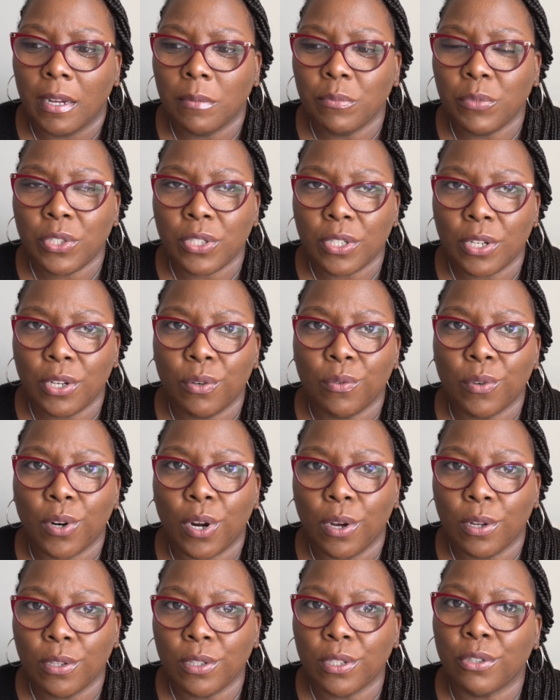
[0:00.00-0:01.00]
shown
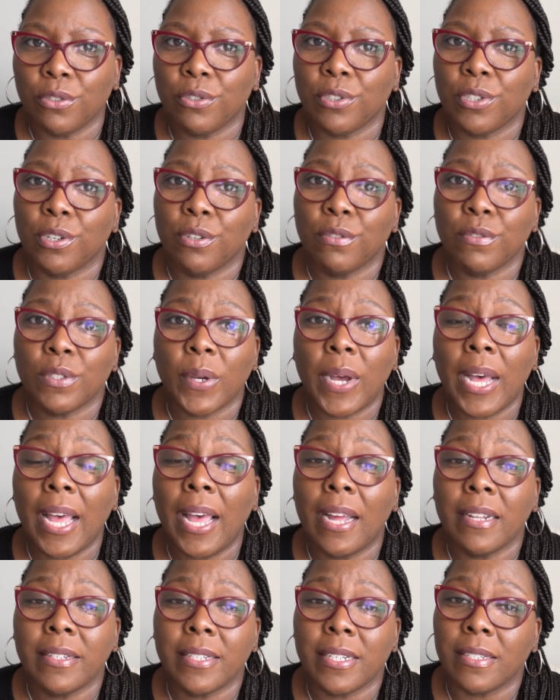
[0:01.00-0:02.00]
on those shows. So I
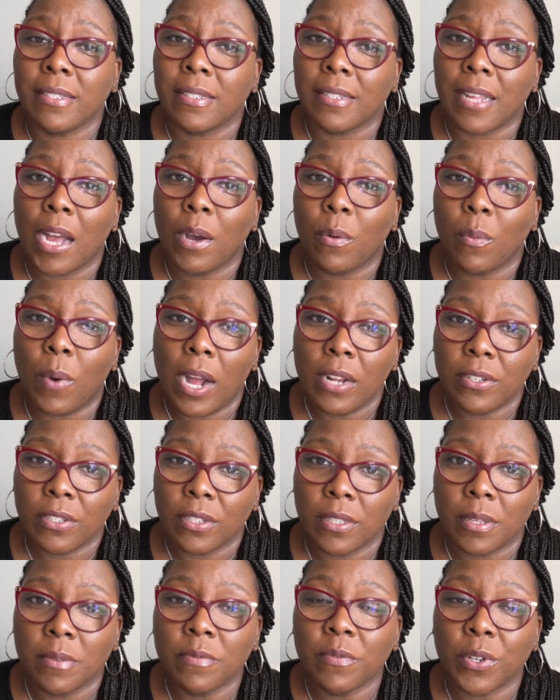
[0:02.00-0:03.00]
had to stop
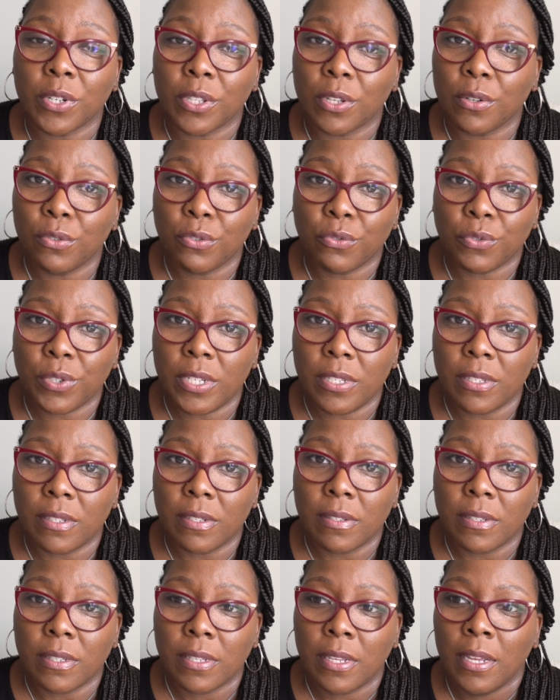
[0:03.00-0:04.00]
watching them for those
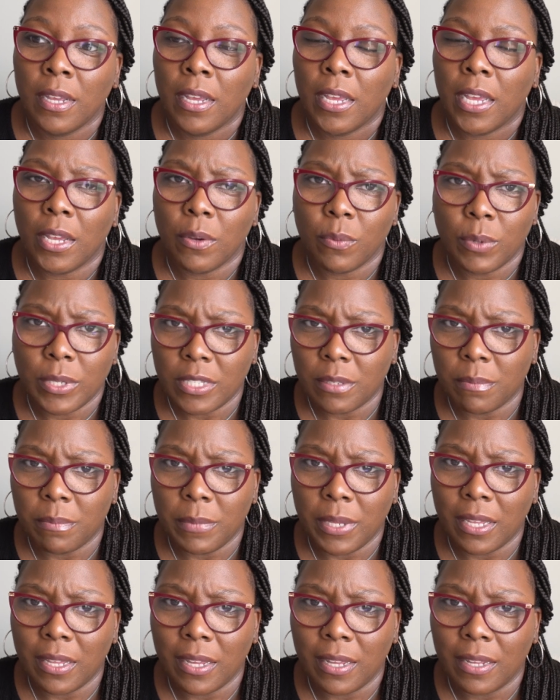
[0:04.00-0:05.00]
reasons. It wasn't
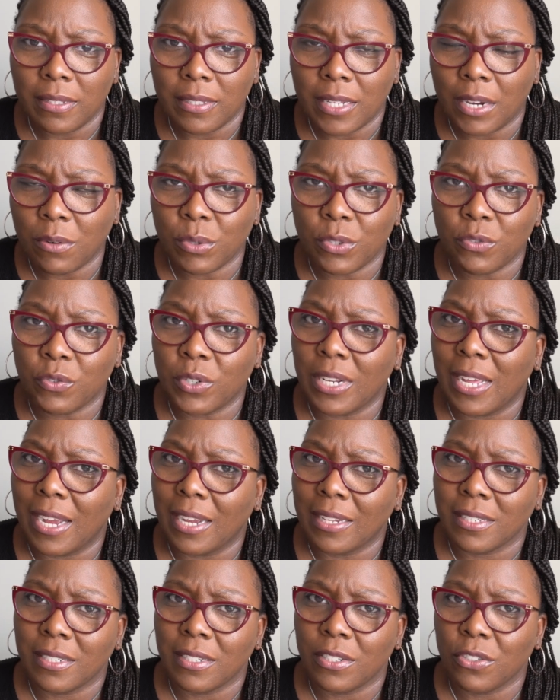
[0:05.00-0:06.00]
because I was
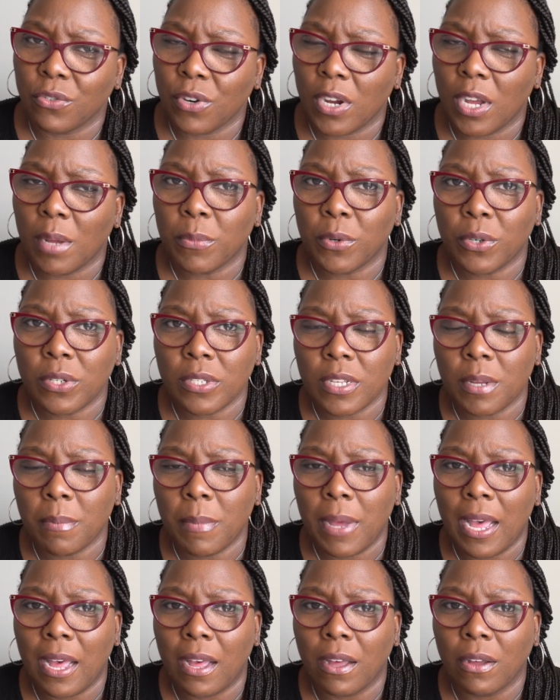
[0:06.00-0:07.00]
relaxing the trauma or
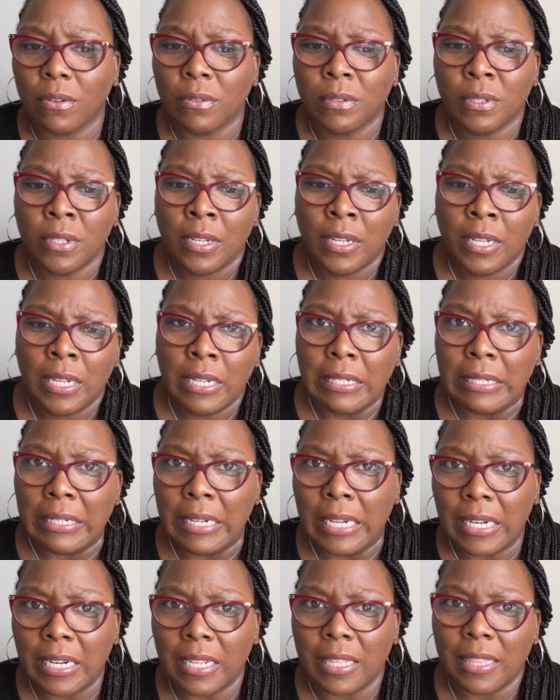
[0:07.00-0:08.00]
somehow
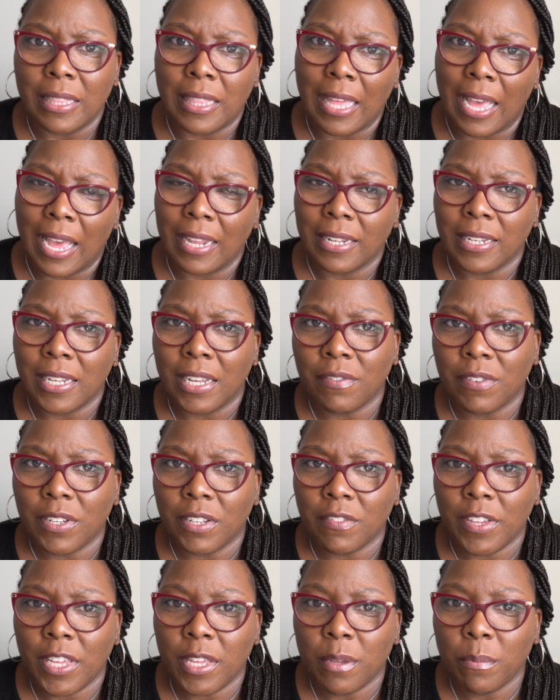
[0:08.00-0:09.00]
needed that level
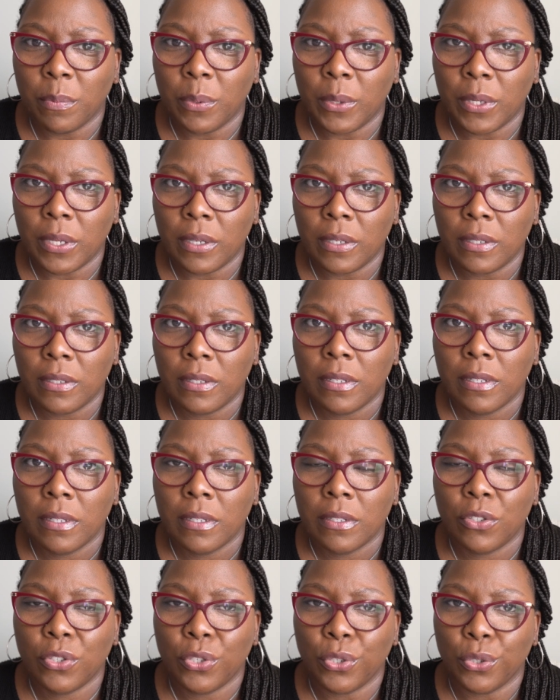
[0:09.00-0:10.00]
of input
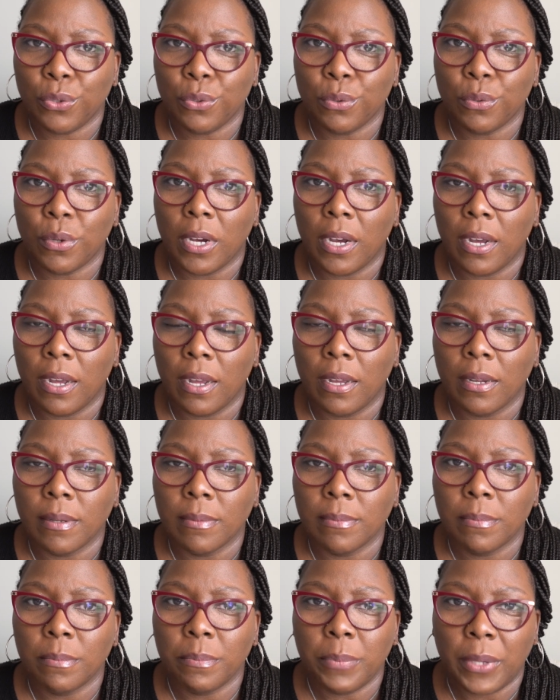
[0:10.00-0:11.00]
to
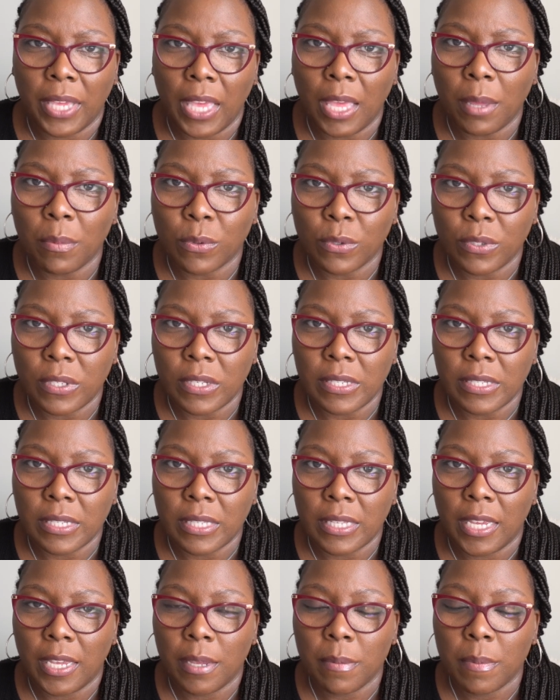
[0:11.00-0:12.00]
be able to
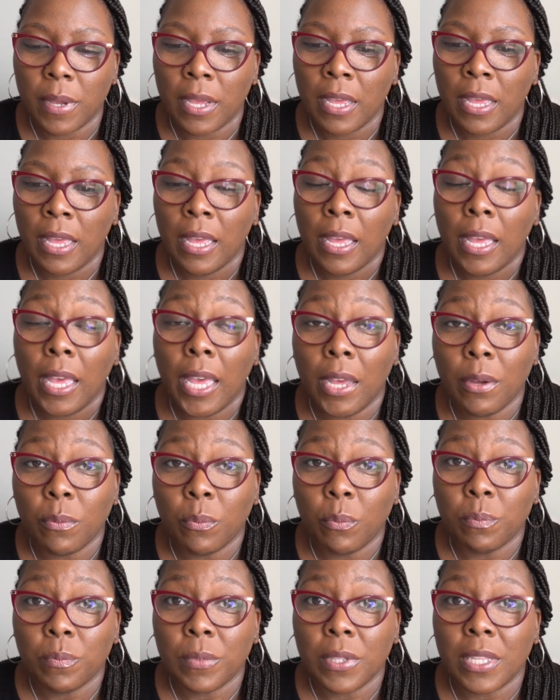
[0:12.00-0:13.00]
sleep.
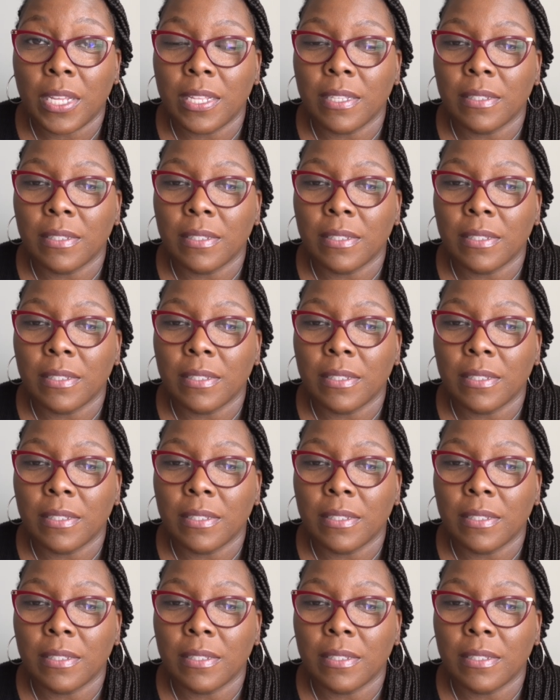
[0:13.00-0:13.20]
And